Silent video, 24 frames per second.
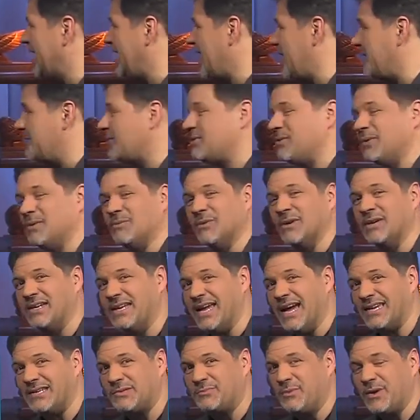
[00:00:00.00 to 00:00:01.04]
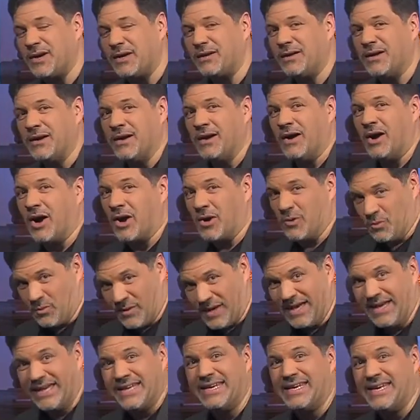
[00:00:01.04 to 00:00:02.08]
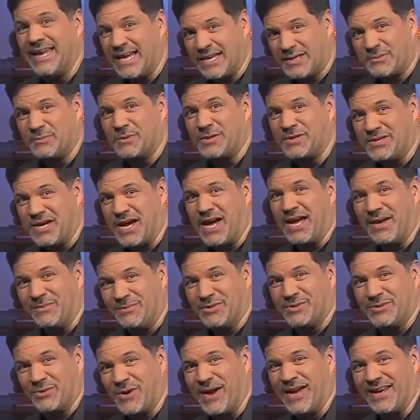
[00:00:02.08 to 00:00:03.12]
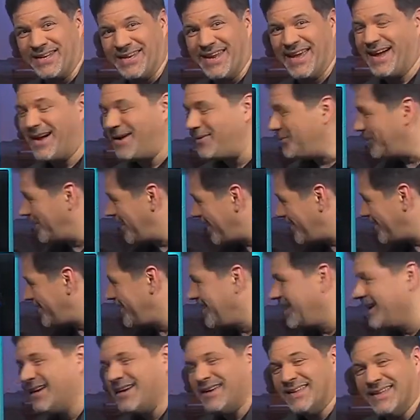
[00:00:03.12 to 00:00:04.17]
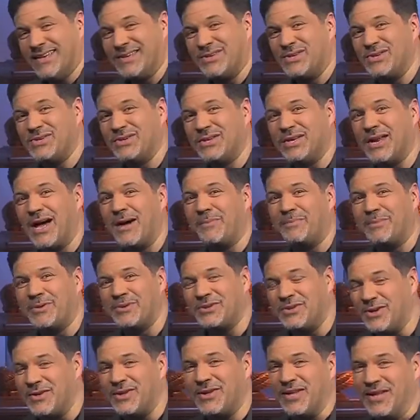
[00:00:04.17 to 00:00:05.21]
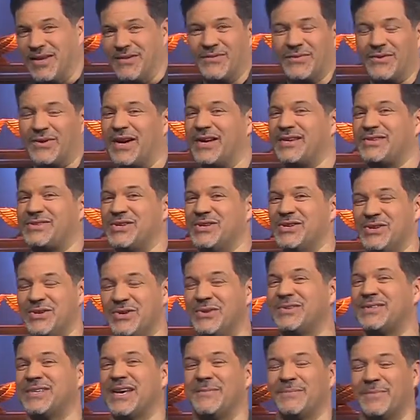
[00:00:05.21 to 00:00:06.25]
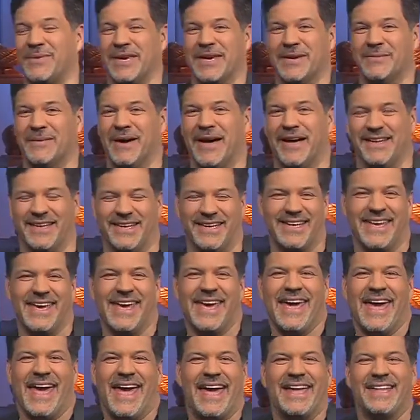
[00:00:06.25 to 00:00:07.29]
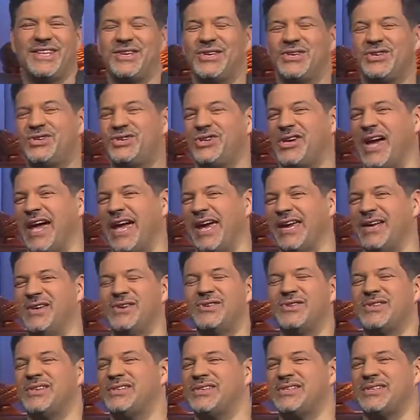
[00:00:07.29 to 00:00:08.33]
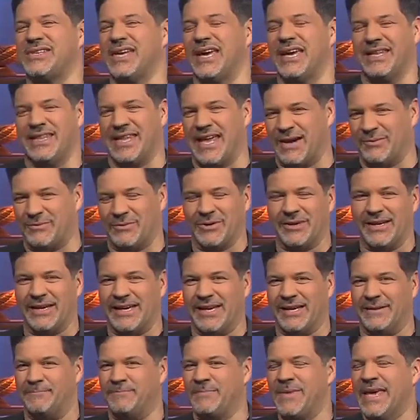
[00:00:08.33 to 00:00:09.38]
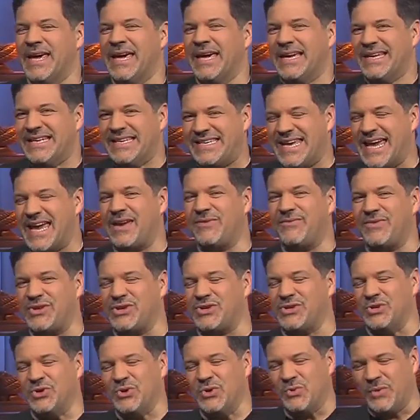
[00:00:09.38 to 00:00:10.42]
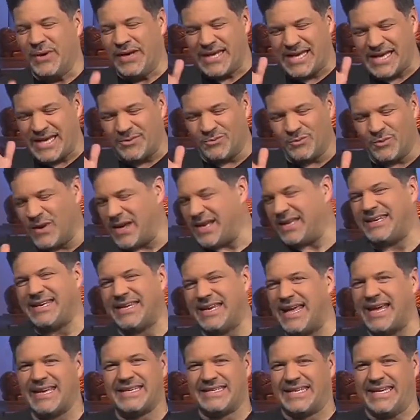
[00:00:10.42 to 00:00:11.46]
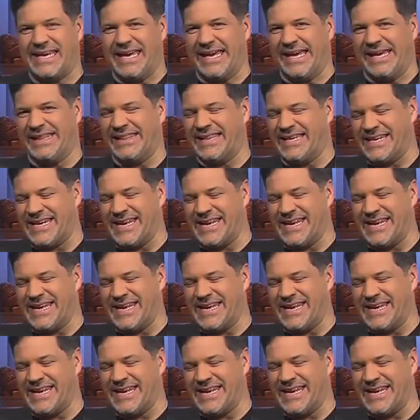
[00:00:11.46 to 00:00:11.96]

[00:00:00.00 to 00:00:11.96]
comes when we're desperate, are we in desperate times right now? Well, this is an opportunity for us to do something about it and to change the state that we're in. David knew when he went in as king, the